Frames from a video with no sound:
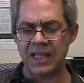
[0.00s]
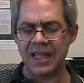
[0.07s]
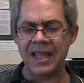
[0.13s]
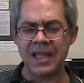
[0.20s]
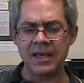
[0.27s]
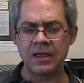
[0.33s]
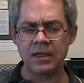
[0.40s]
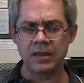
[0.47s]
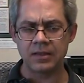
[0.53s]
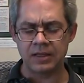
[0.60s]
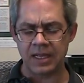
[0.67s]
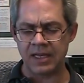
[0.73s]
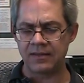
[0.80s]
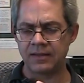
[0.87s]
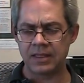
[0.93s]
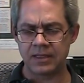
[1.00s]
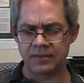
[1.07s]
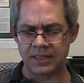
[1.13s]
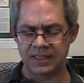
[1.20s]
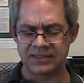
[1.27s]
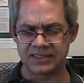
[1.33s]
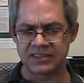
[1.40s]
in the
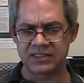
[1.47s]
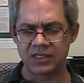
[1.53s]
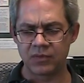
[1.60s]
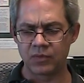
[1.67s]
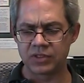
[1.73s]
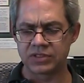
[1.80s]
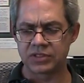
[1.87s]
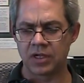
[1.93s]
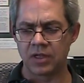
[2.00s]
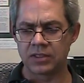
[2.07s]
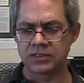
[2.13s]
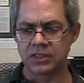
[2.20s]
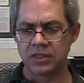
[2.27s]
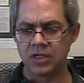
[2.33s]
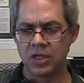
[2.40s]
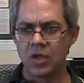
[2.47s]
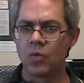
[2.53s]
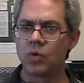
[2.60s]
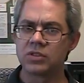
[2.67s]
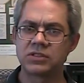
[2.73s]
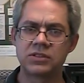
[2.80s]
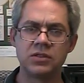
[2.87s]
existing results,
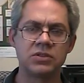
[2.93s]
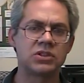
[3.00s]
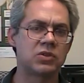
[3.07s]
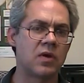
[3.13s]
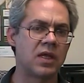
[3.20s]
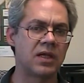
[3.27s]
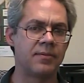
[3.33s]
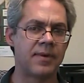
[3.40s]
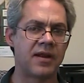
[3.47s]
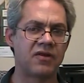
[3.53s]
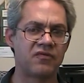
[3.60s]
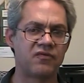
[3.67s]
we're still showing about a